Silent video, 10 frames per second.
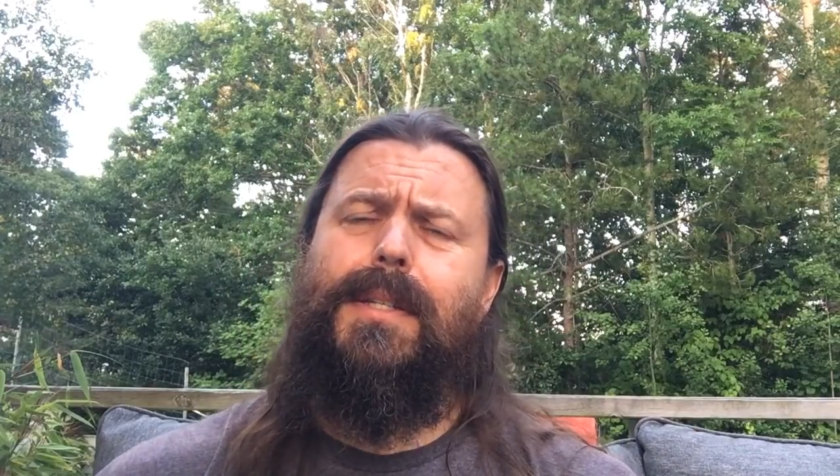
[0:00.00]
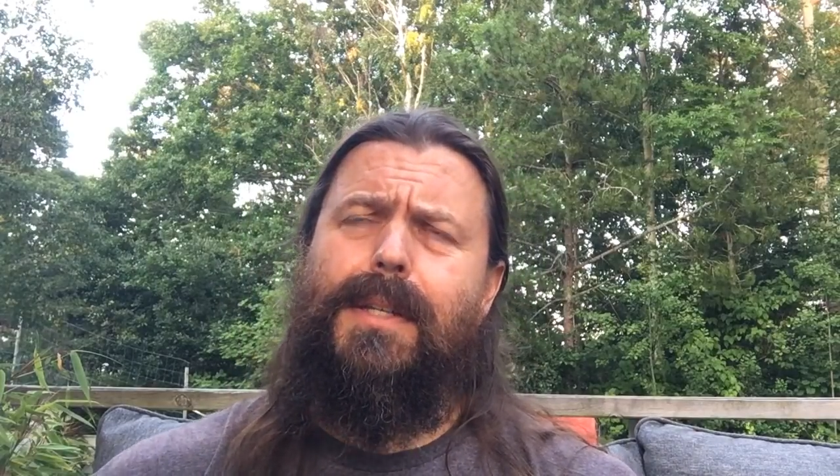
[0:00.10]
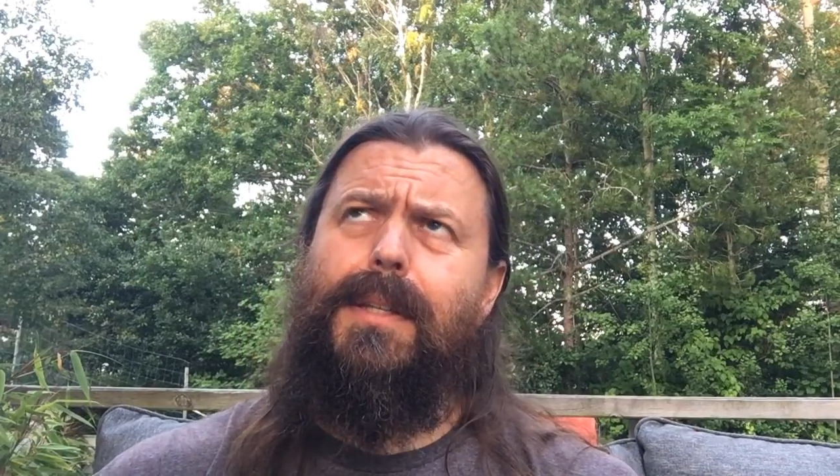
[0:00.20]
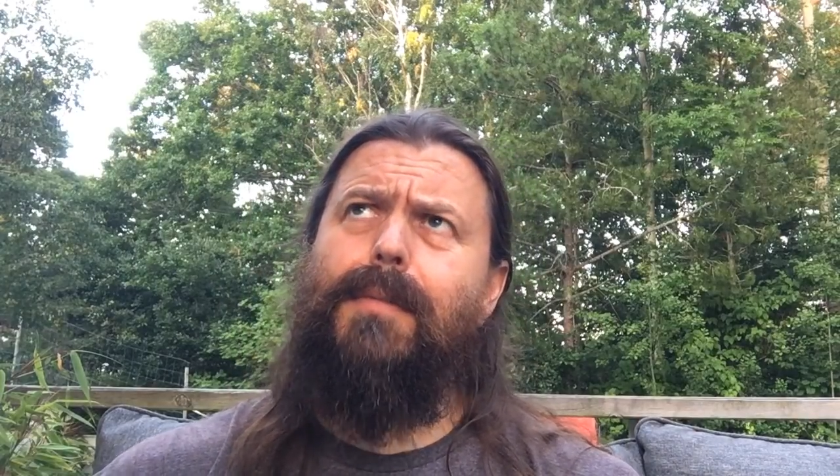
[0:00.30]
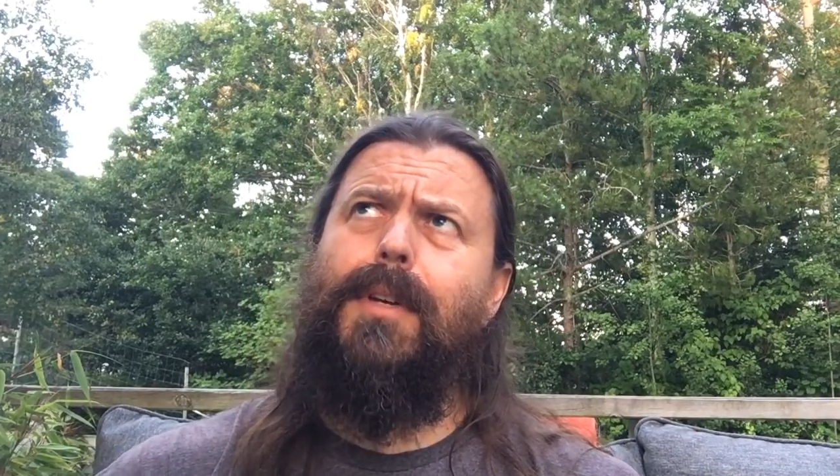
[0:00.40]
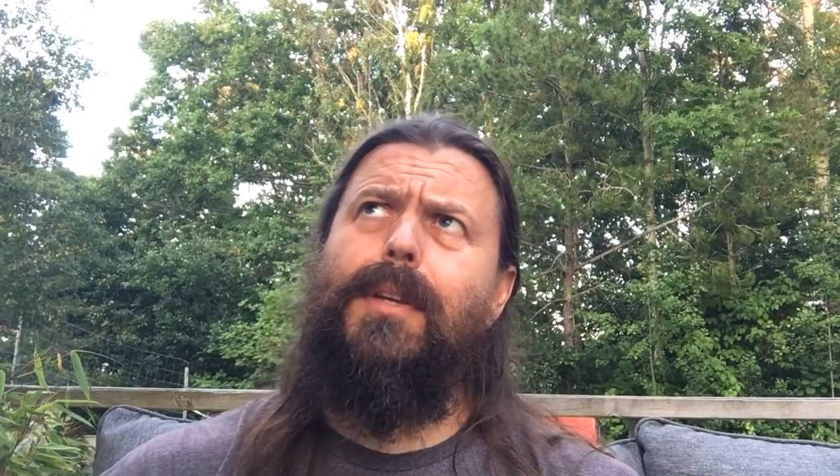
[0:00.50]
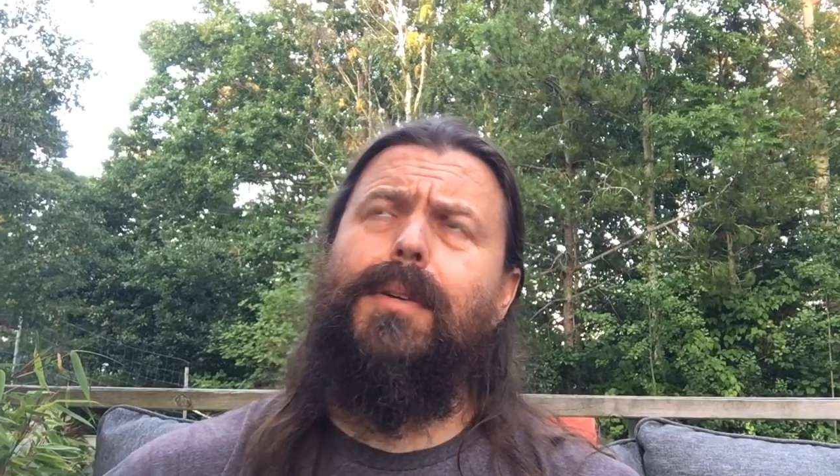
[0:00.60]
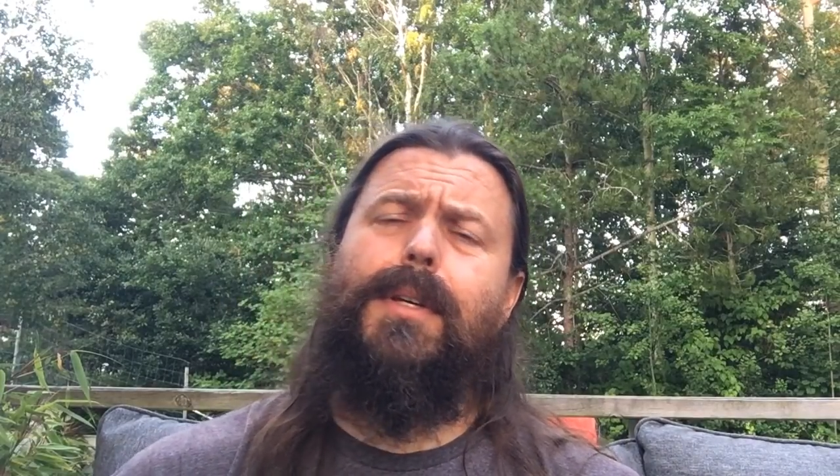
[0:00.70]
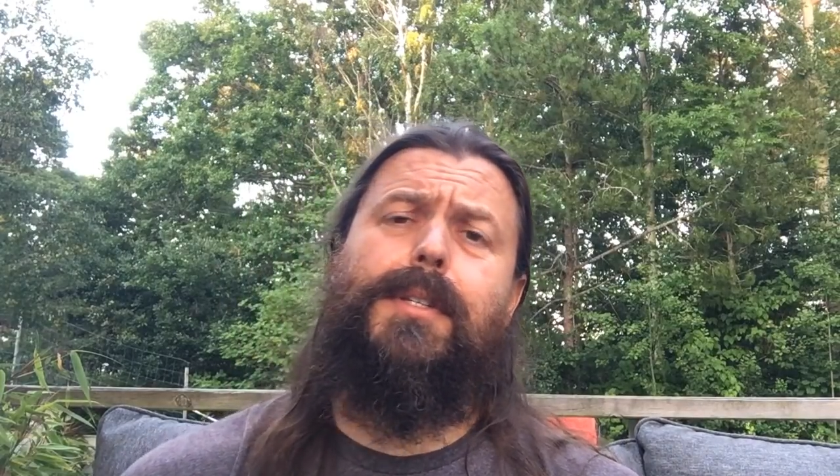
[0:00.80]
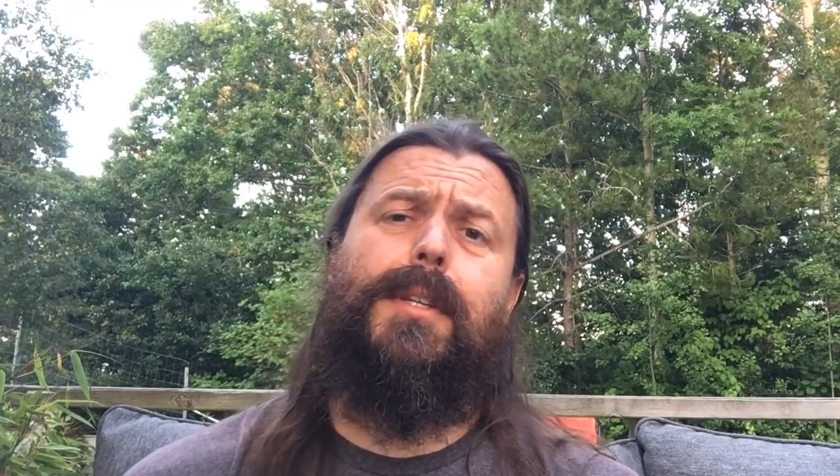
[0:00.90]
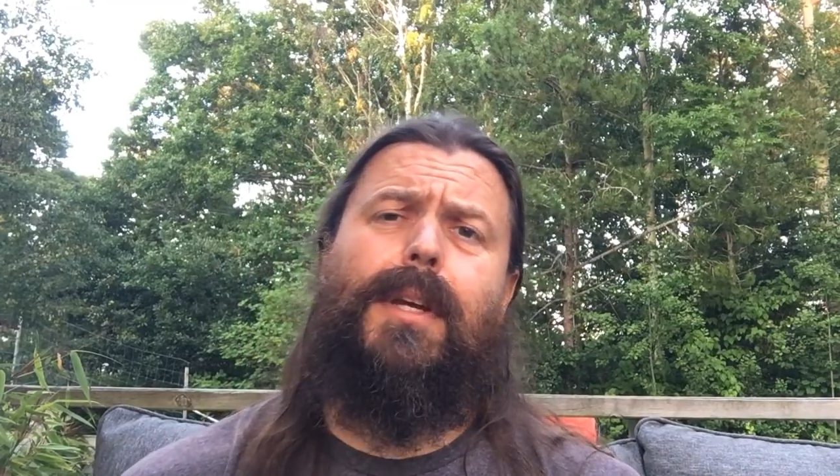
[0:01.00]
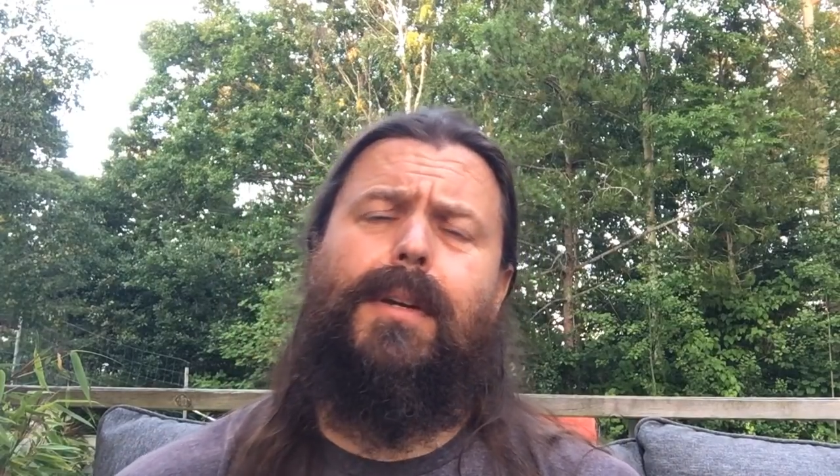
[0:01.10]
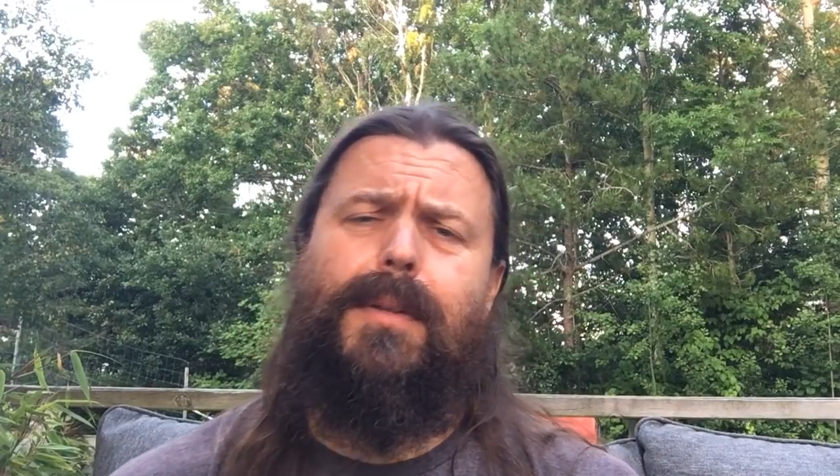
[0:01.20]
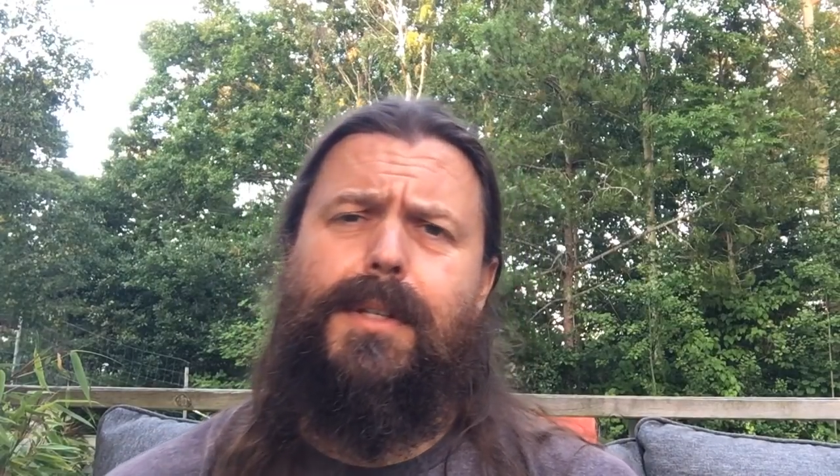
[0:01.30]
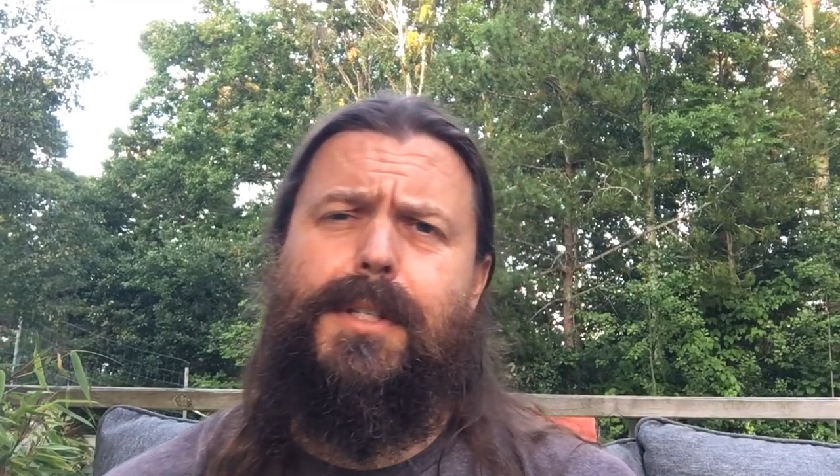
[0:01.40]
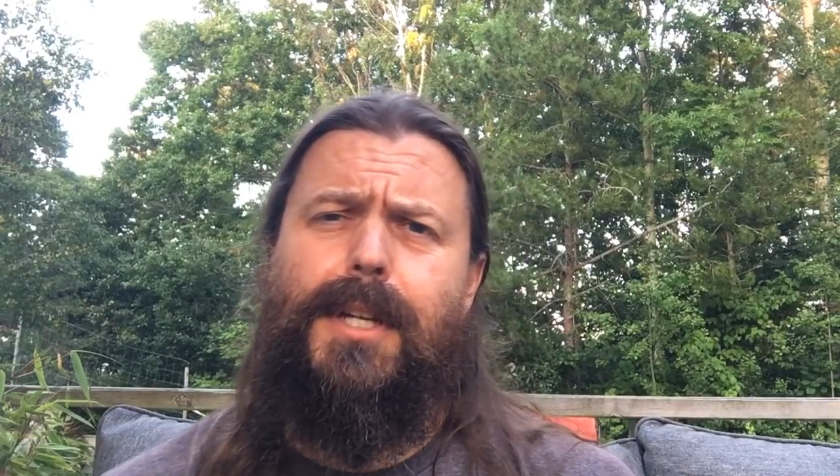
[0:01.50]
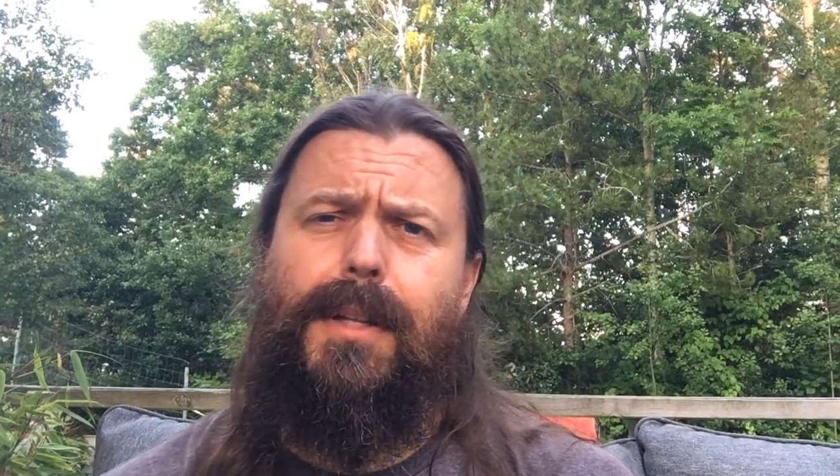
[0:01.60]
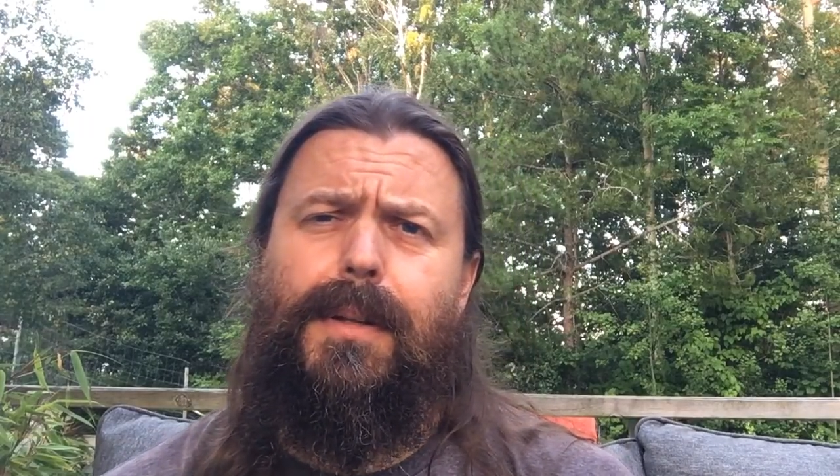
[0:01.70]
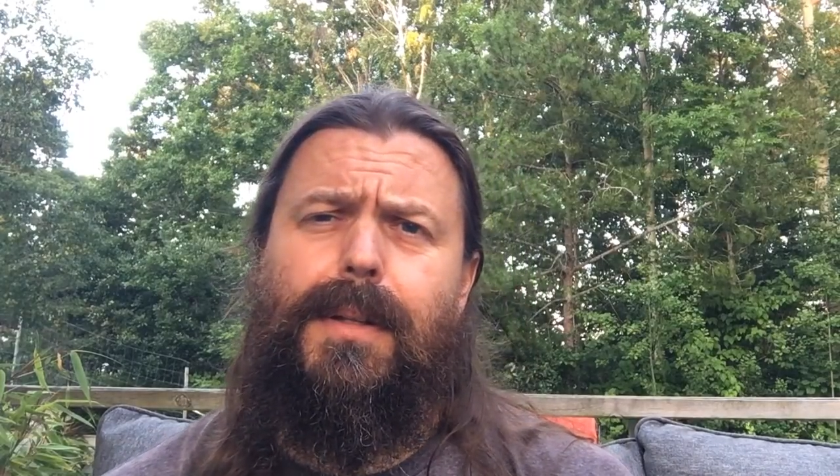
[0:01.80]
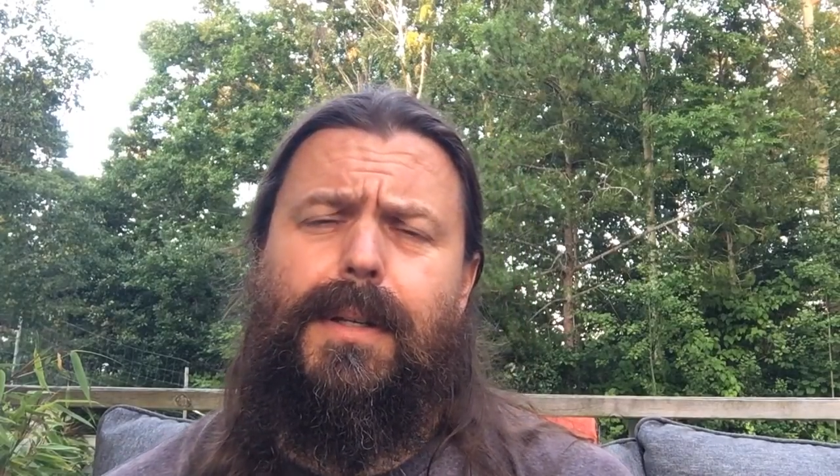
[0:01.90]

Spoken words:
in a video yesterday on this channel.